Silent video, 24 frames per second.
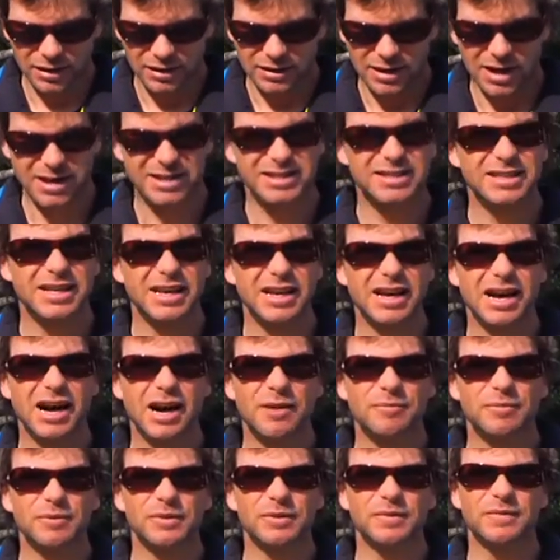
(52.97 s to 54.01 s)
Next thing
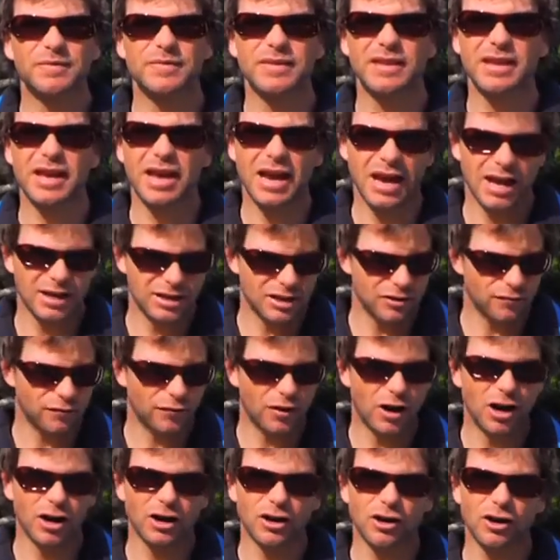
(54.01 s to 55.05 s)
up,
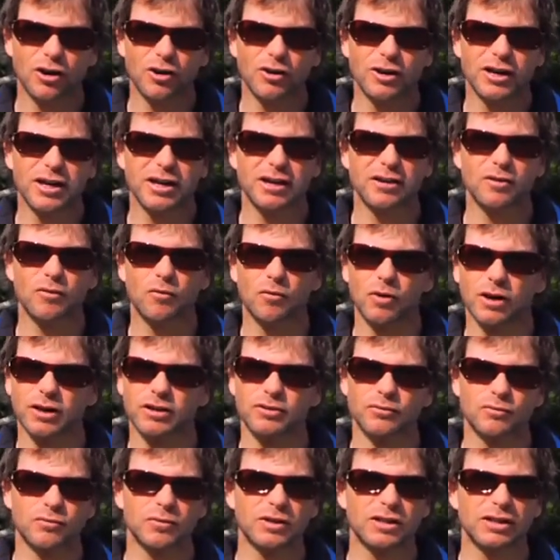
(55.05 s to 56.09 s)
anti-fog coating
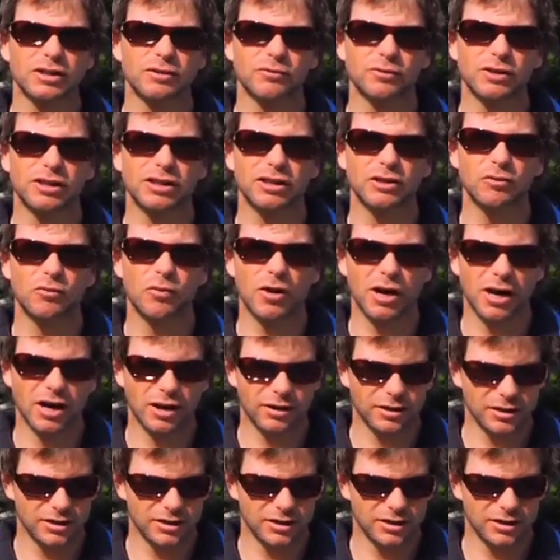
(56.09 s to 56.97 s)
works really, really well.